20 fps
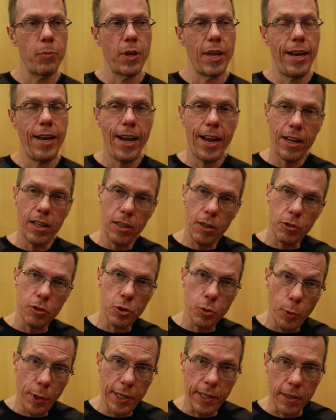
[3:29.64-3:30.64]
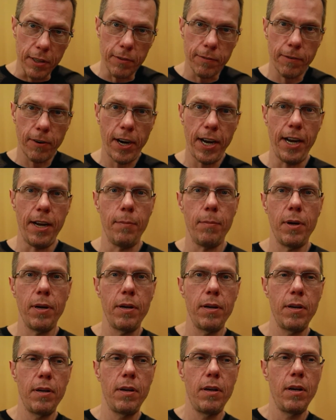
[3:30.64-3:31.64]
And it had a little tweak in the frame.
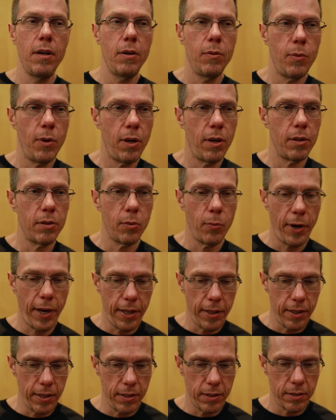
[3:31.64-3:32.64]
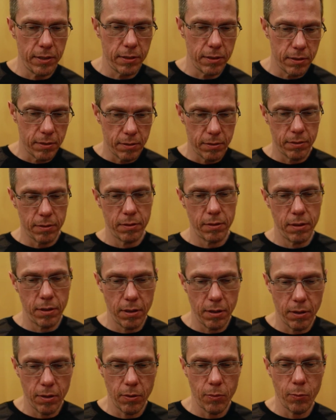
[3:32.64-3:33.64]
Well, the way these,
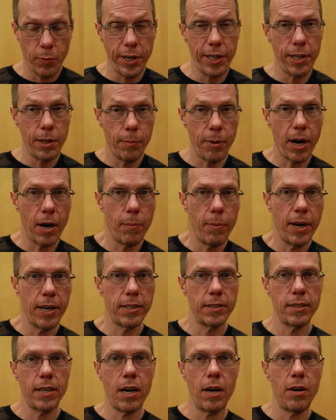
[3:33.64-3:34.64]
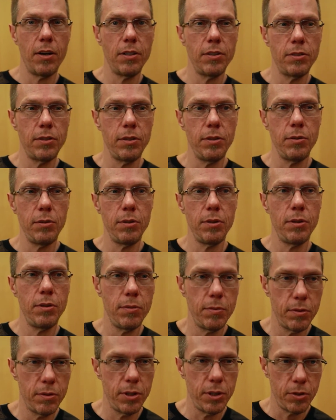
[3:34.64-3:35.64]
wheelie bar bikes are is
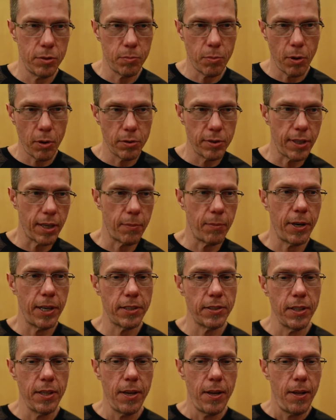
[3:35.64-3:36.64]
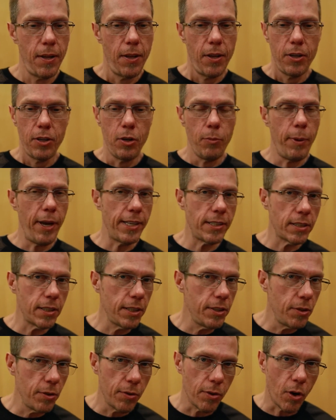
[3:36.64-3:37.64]
these Pro Stock bikes, you basically
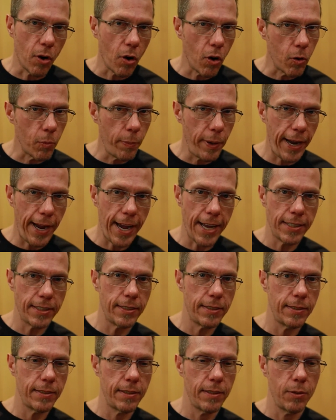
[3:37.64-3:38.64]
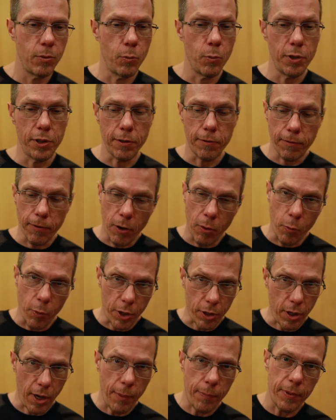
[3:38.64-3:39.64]
do the whole pass with the front
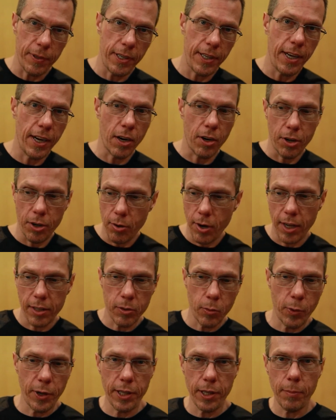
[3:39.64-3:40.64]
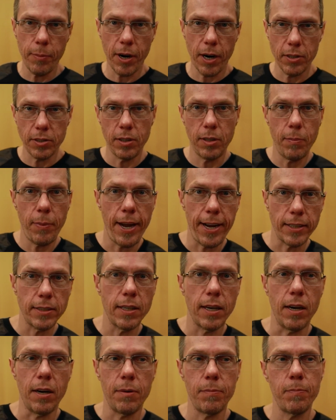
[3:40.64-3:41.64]
wheel up in the air. You're on the wheelie bars in the back
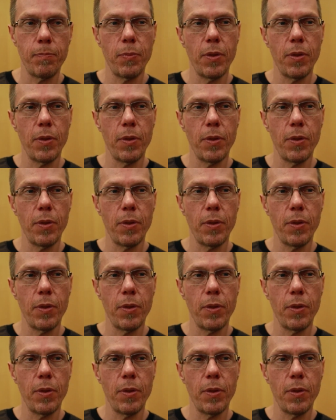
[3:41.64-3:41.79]
tire.